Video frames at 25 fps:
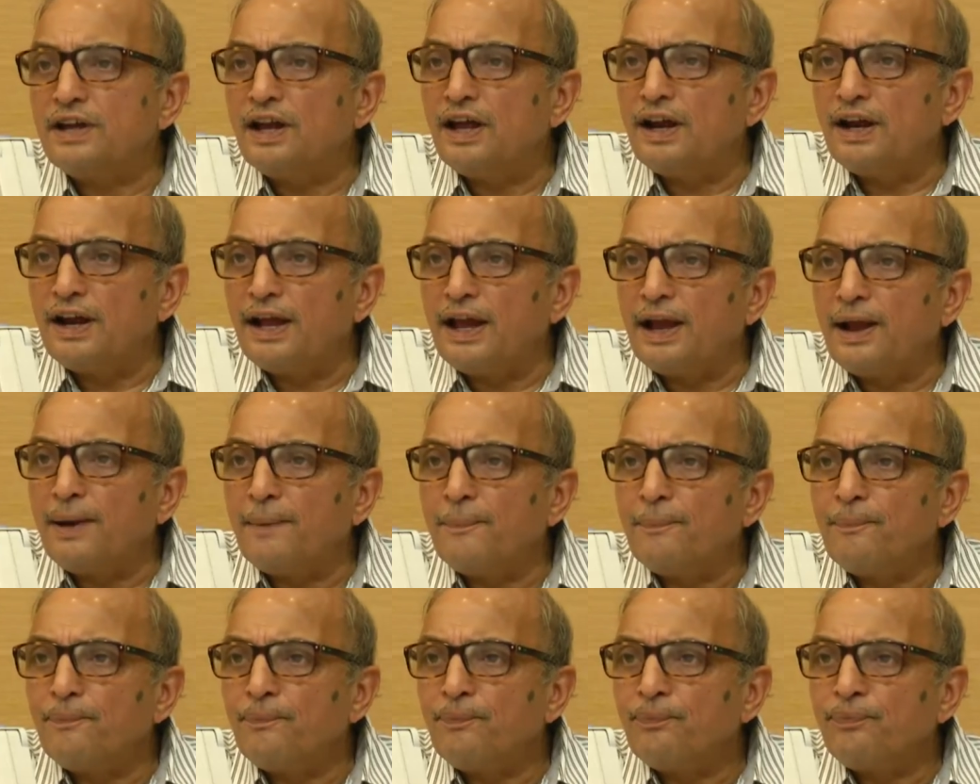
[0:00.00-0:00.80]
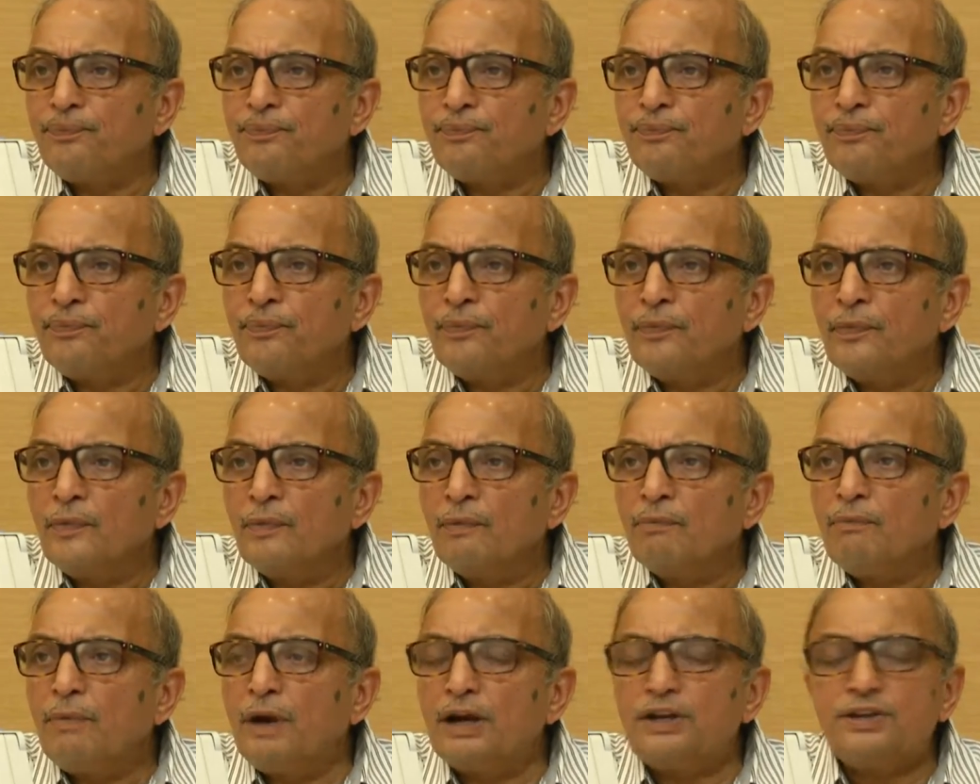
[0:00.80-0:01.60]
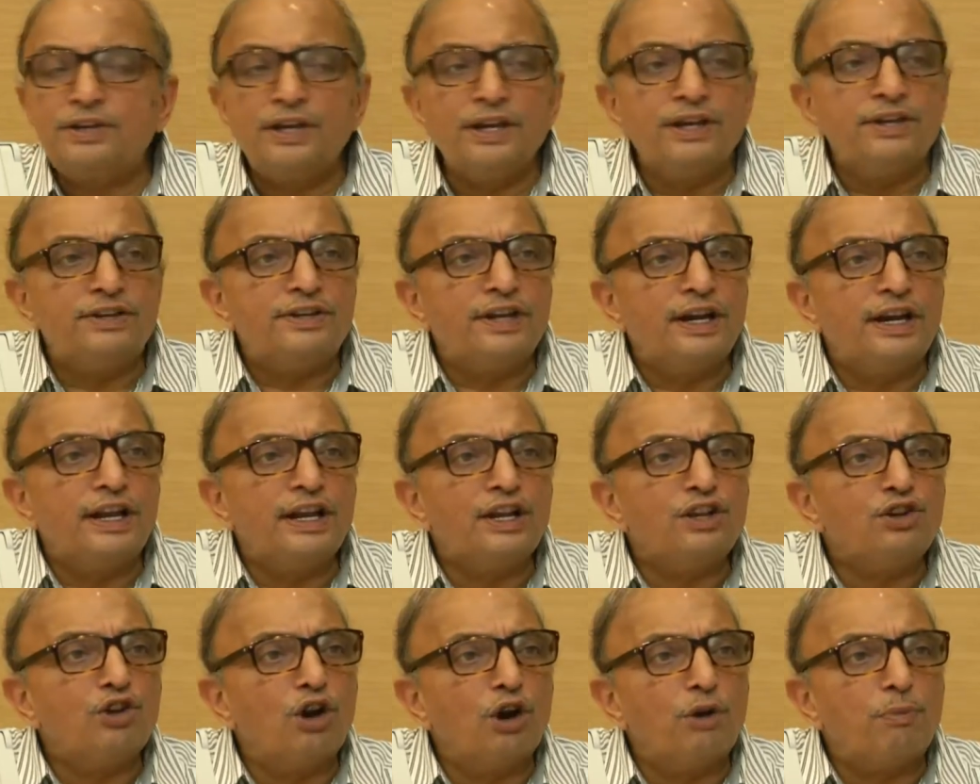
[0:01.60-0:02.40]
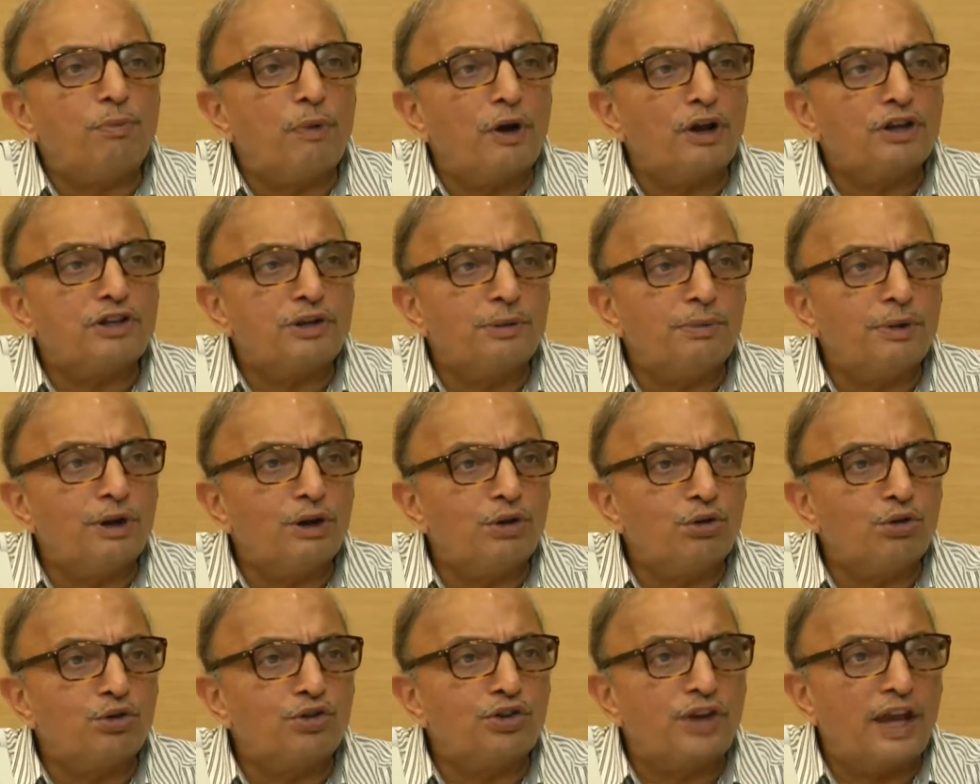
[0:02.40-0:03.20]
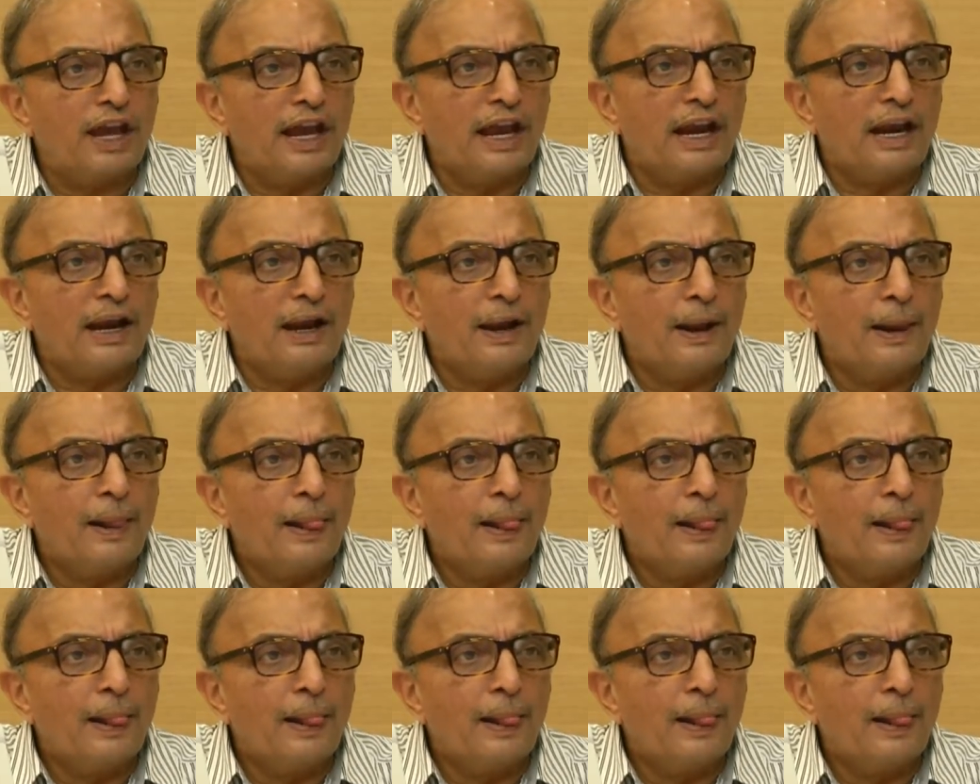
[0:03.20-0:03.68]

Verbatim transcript: learning. But since it is not possible to scale,